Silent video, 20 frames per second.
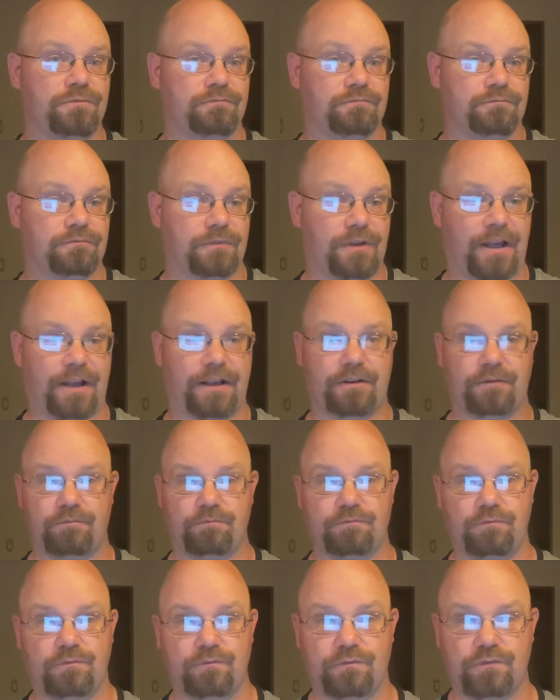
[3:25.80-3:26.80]
like
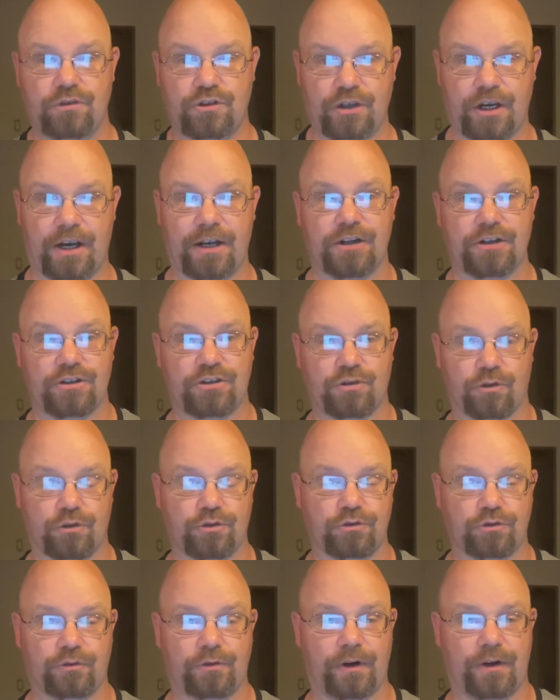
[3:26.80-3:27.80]
China's
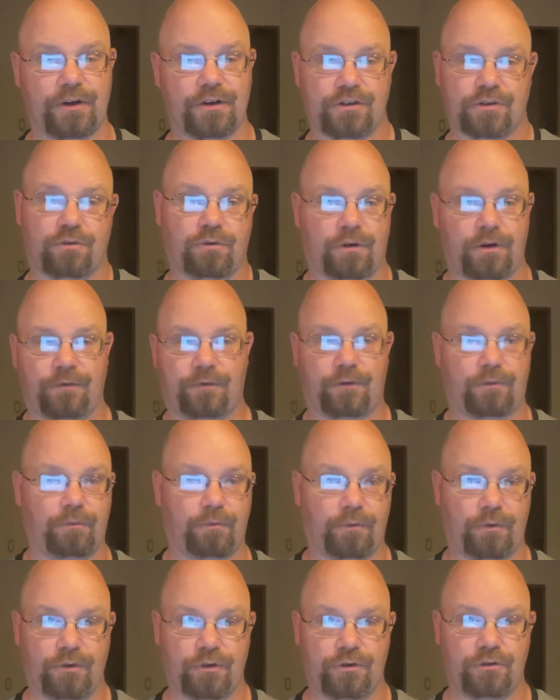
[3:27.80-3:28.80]
social credit score for
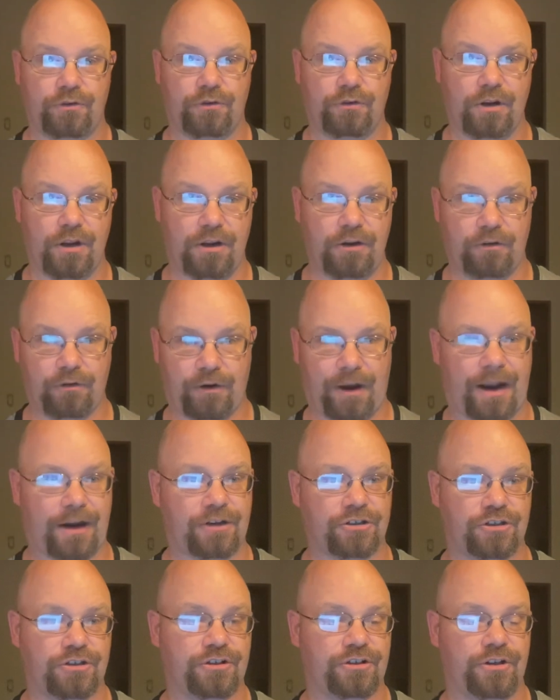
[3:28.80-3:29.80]
your
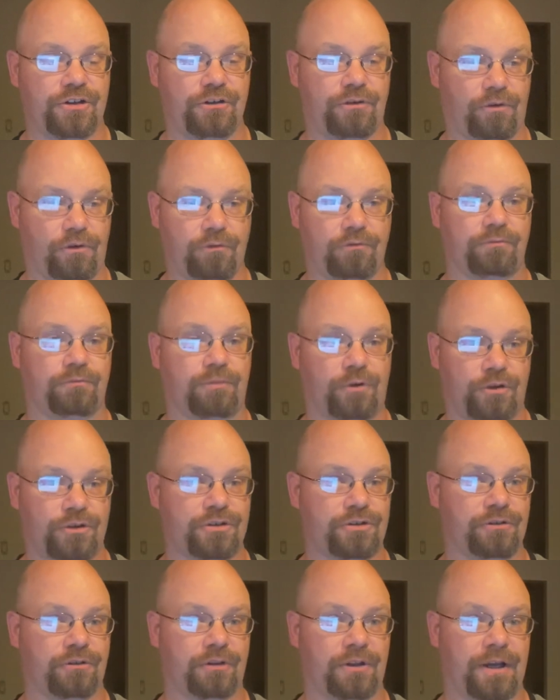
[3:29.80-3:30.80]
actions in your own
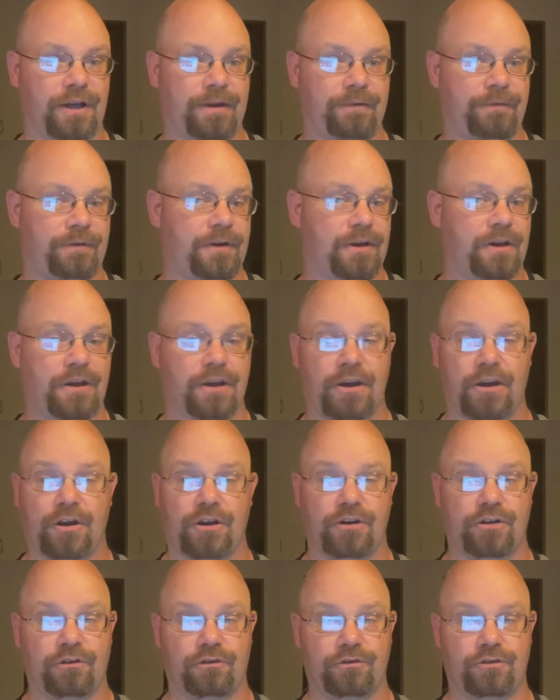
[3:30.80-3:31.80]
personal life.
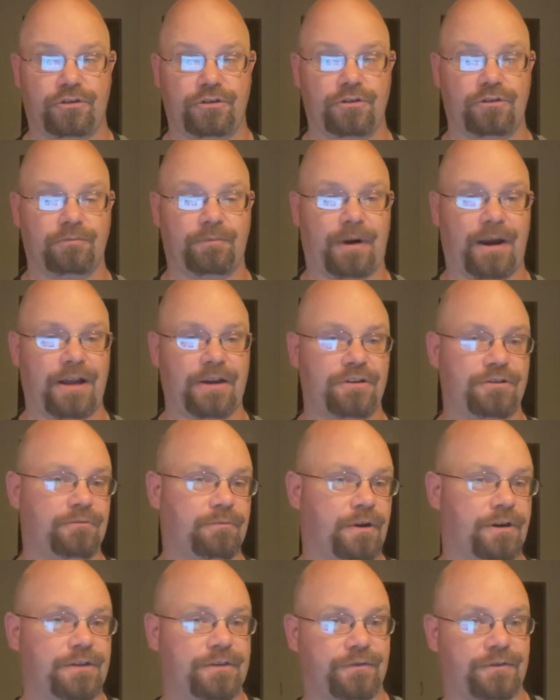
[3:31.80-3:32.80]
Do you buy too
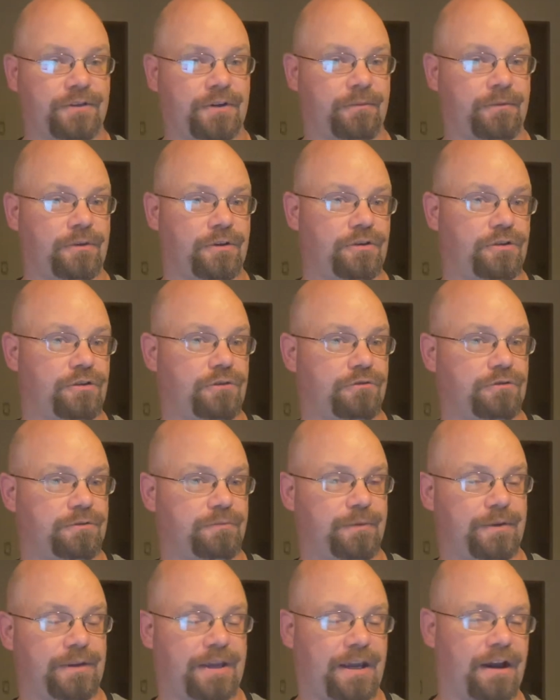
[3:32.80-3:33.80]
much of something? Do you
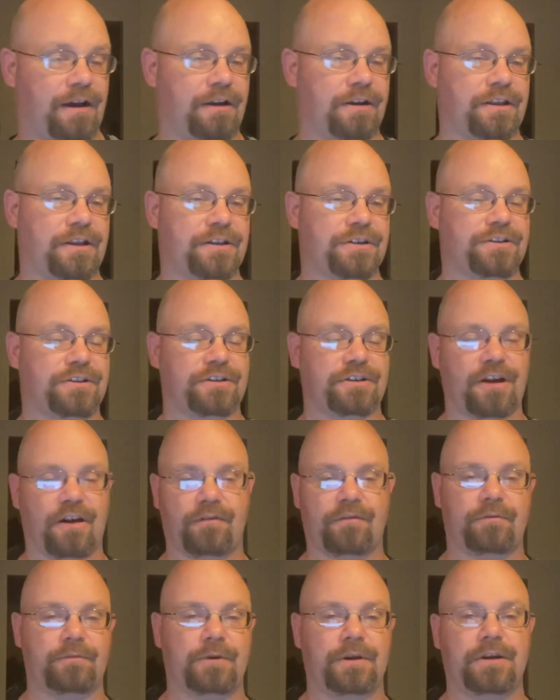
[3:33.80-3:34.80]
speak out against the
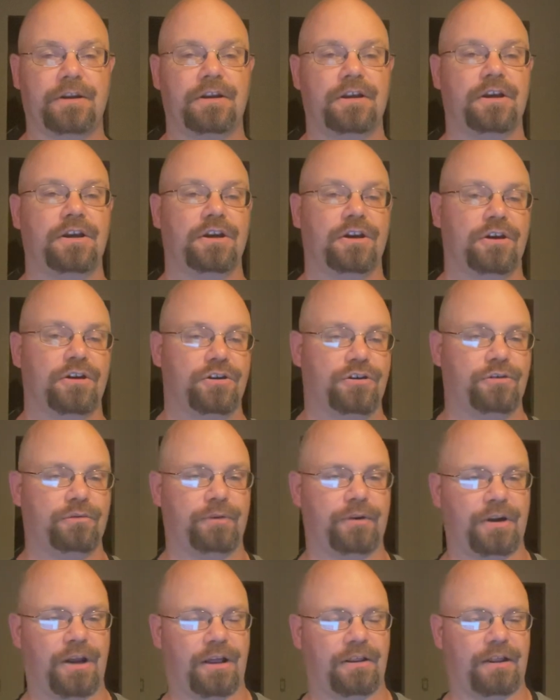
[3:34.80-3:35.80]
government? Do
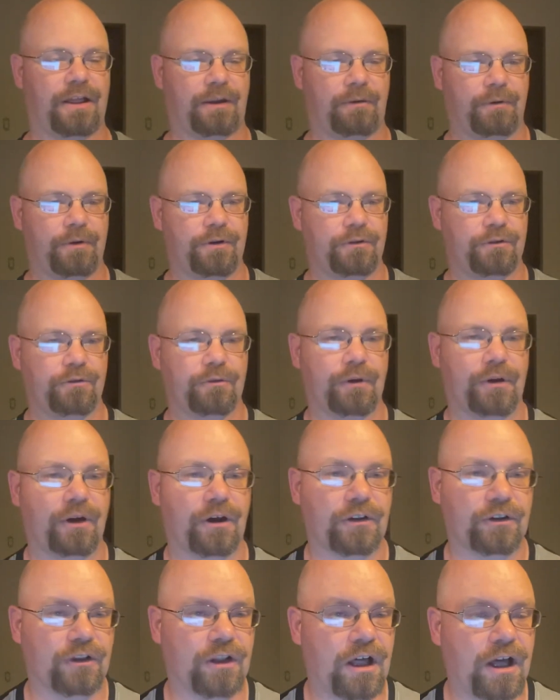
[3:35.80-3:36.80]
we not like what you're doing
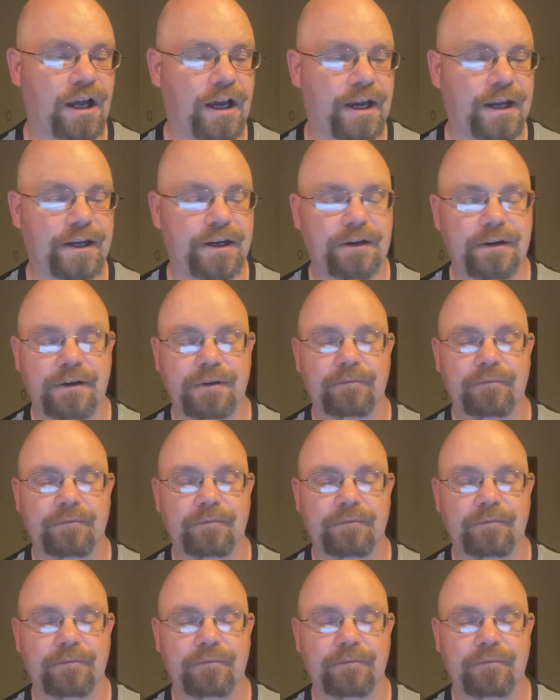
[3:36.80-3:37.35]
online?